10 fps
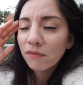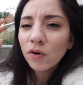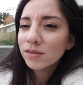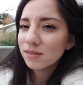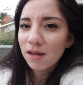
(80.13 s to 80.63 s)
Of
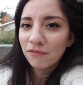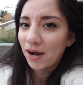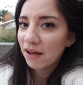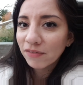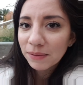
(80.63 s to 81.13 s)
course, it's not for
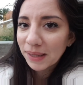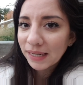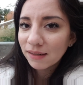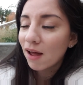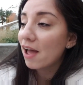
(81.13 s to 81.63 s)
everybody.
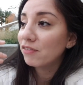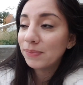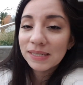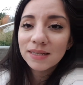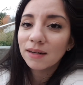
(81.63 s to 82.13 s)
Not
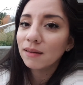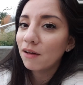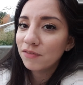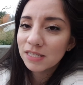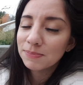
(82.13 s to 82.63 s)
everybody's gonna
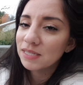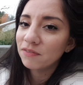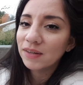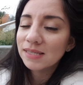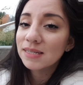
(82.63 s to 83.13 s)
love this
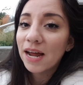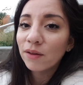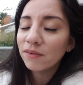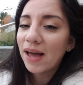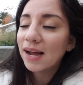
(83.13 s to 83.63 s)
specific
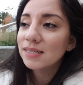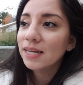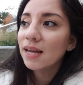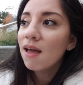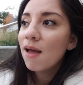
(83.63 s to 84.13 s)
style of
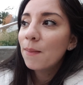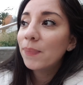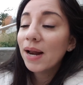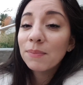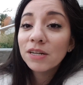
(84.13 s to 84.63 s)
acting,
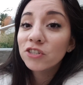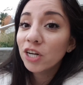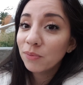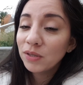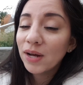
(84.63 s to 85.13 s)
but I'm gonna share
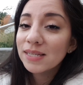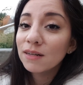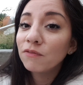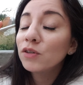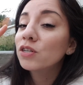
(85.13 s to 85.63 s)
it with you guys in
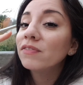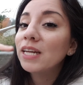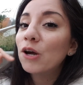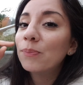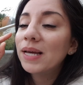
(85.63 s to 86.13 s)
a future
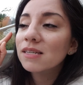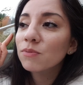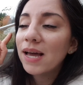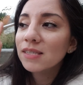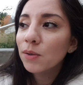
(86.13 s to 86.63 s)
video because
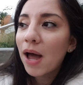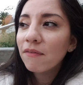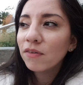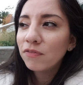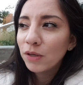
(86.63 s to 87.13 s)
I still
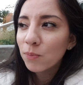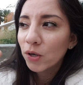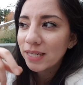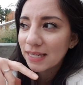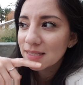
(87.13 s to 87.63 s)
have a few more
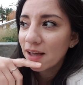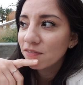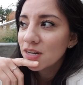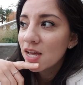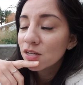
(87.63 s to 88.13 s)
days
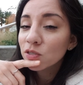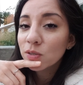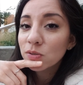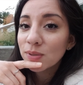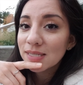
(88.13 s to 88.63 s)
left. So
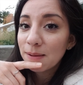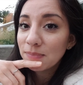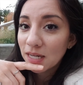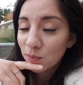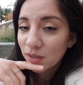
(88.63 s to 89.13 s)
as soon as I'm
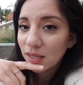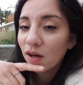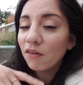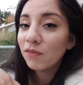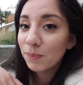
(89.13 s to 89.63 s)
done with it,
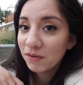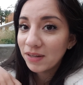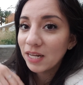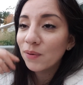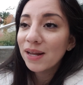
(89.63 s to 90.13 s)
I'll film a
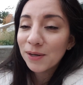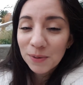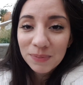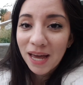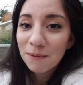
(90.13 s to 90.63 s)
video and it'll
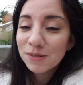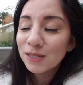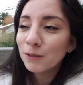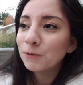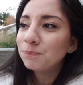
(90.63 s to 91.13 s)
be up
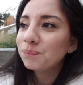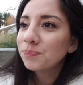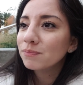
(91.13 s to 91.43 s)
soon.